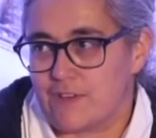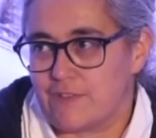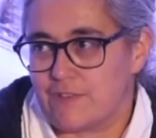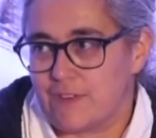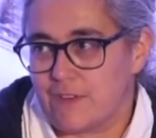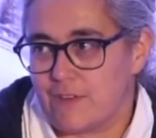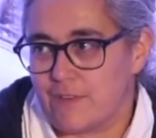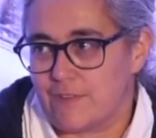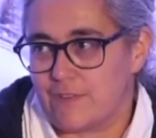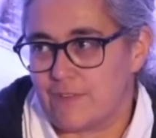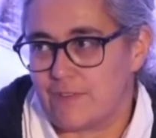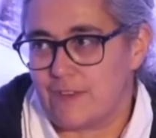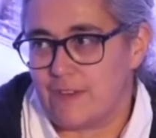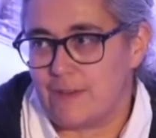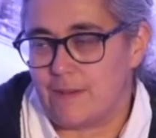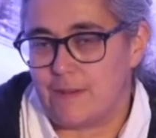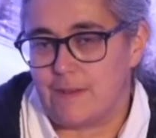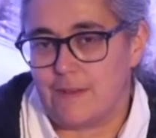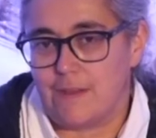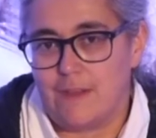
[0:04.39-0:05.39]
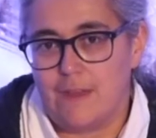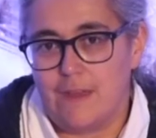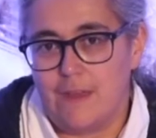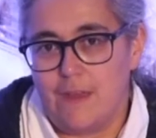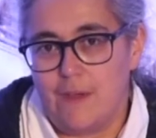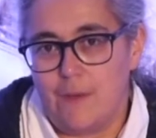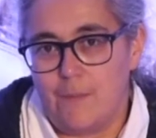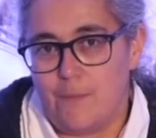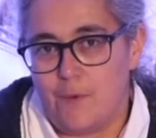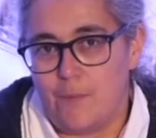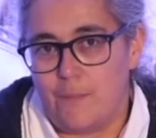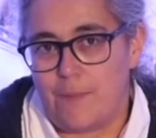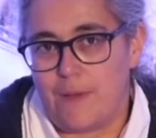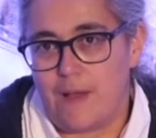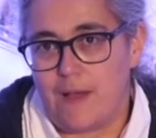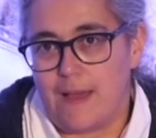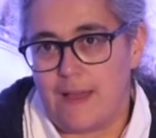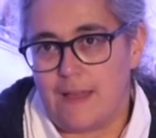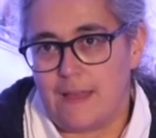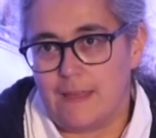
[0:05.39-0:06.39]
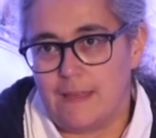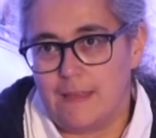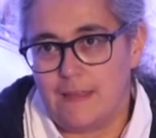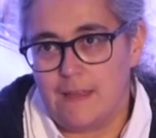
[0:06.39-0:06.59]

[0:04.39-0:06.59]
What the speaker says: ourselves in Mumbai.